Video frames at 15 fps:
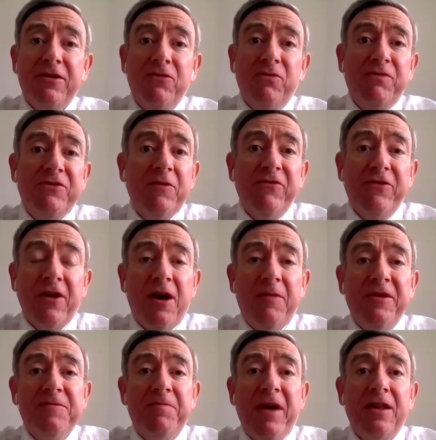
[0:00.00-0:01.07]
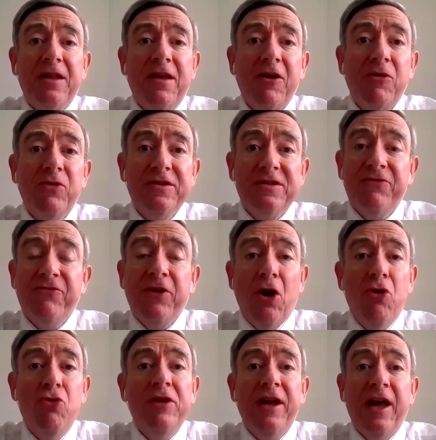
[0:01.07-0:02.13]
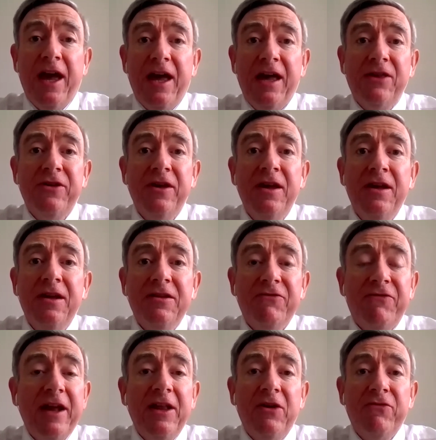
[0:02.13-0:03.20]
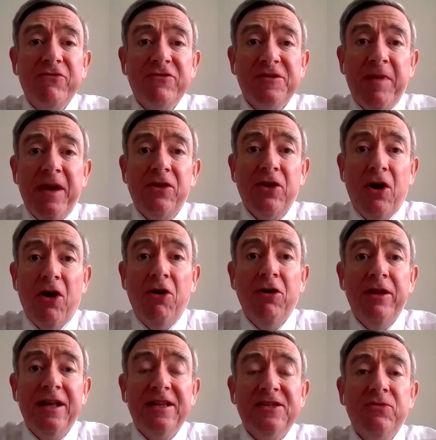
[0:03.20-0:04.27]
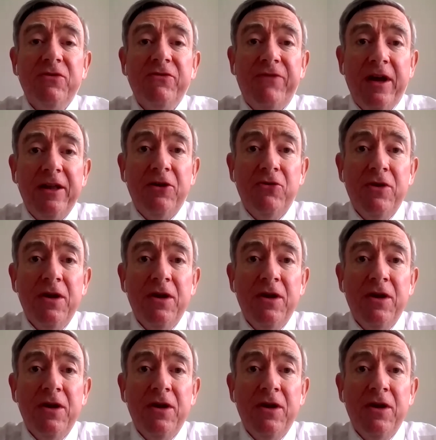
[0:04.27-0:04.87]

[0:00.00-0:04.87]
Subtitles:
And some of the comments back there was, if we only had the value of respect, all else would follow.